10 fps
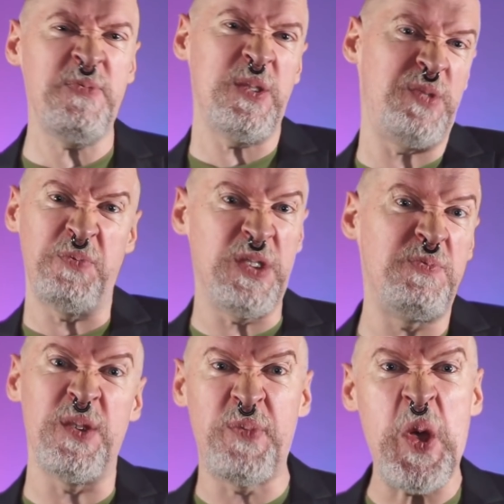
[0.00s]

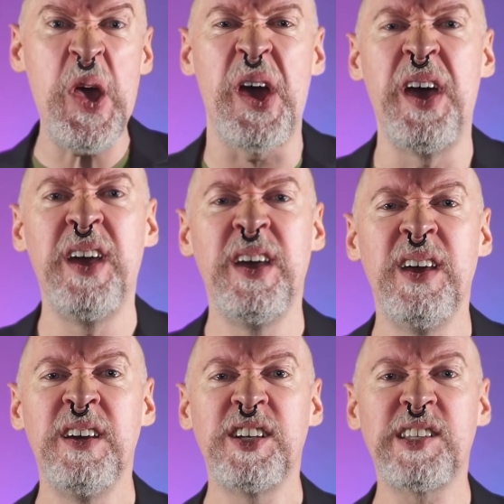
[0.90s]

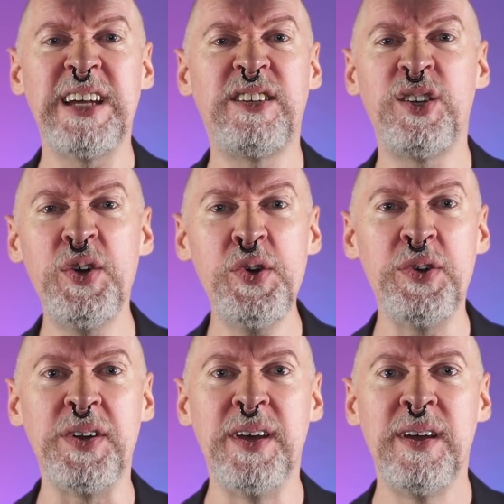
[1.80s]
It's like,
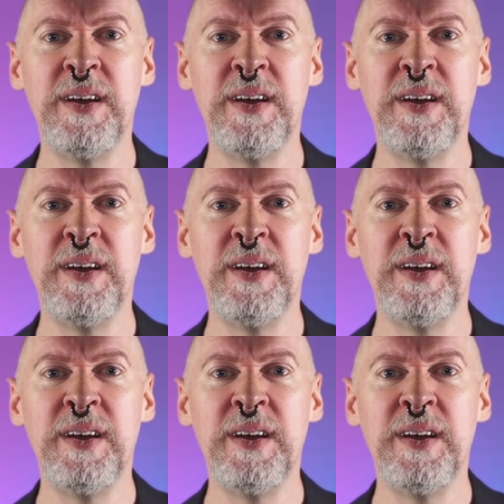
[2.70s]
dude,